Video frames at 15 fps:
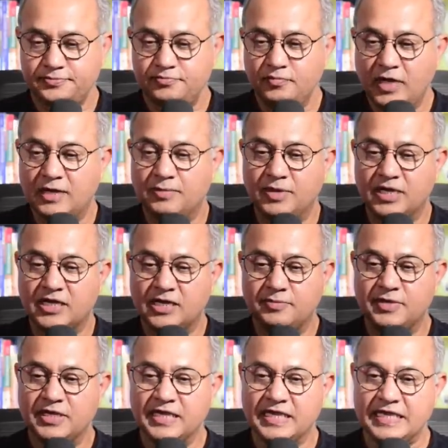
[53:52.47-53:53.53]
are
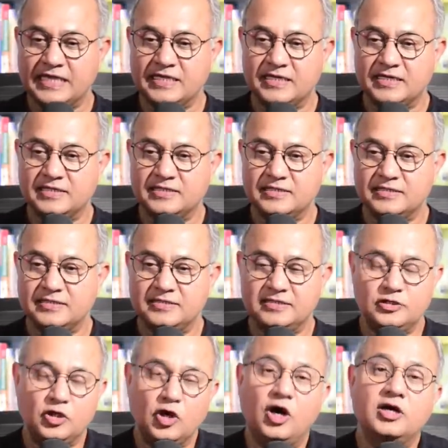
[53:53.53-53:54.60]
becoming
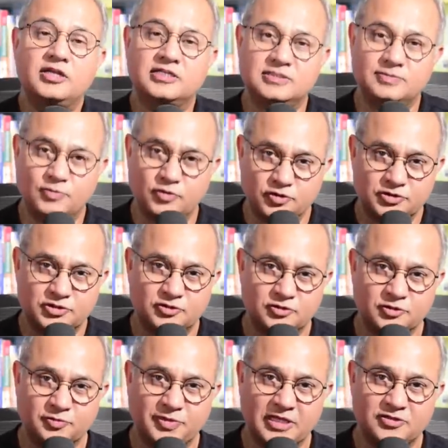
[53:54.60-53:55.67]
not exposed to the
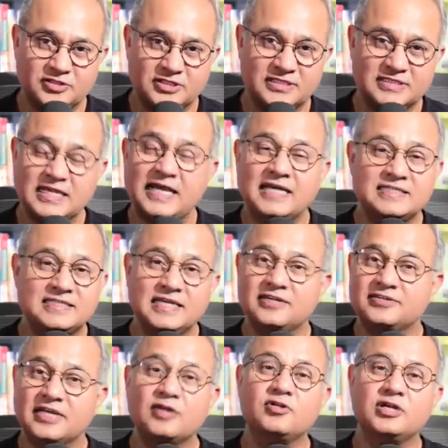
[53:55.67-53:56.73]
pathogens as they are
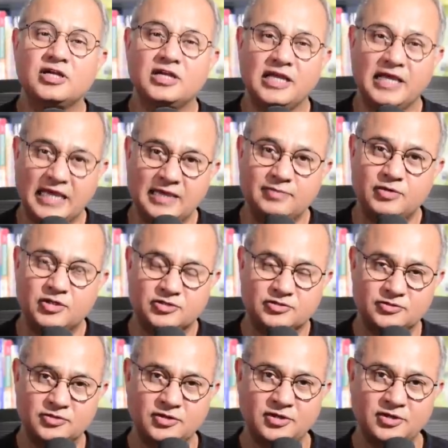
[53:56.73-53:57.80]
regularly able to.
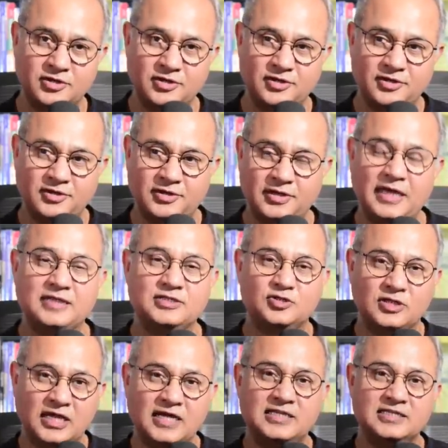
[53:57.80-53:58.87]
And so
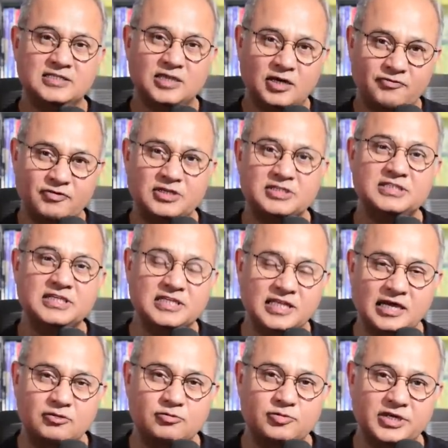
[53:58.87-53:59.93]
that is how we are seeing the
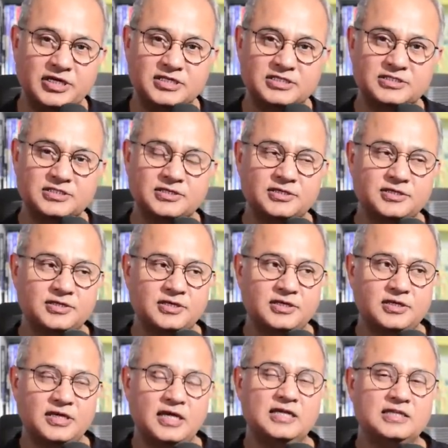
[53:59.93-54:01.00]
outbreaks
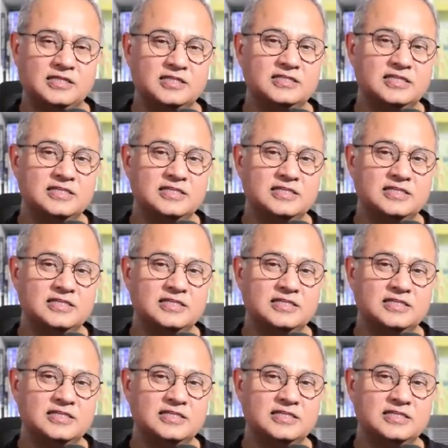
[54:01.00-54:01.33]
and this is